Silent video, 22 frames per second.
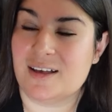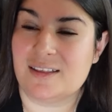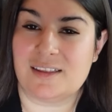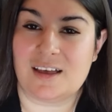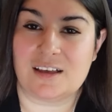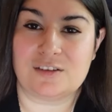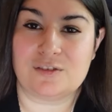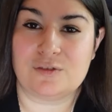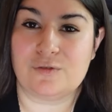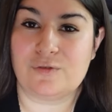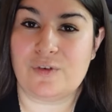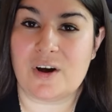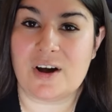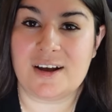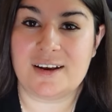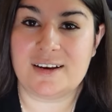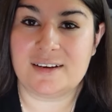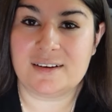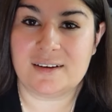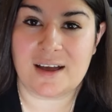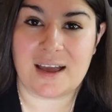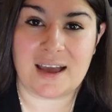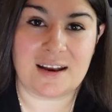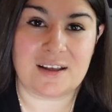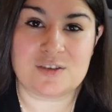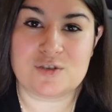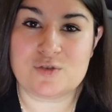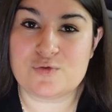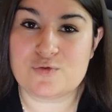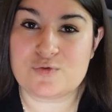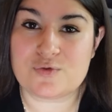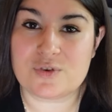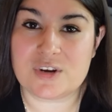that's fun and
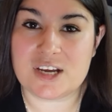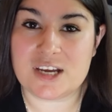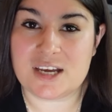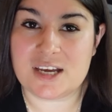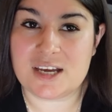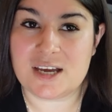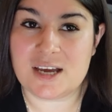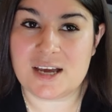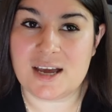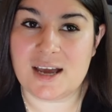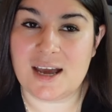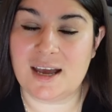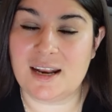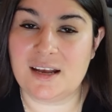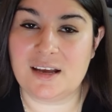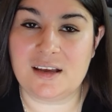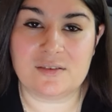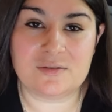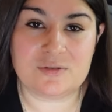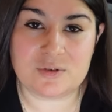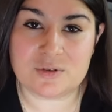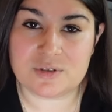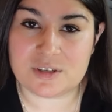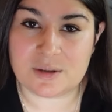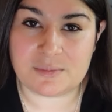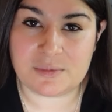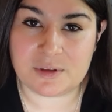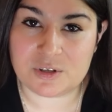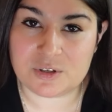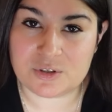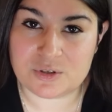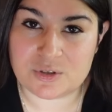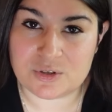it's free and it gives you
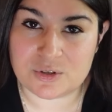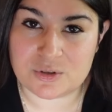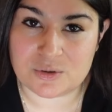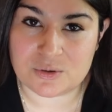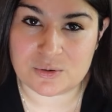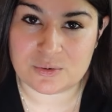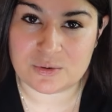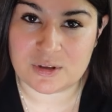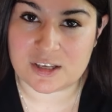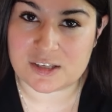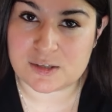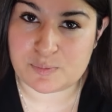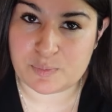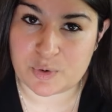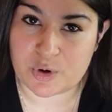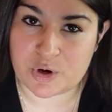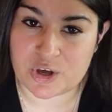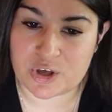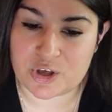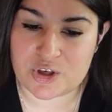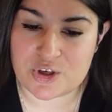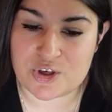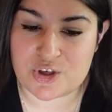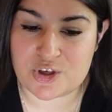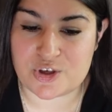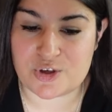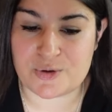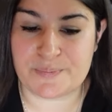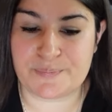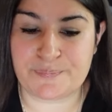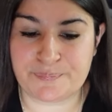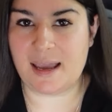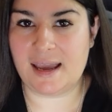something to do that's bookish.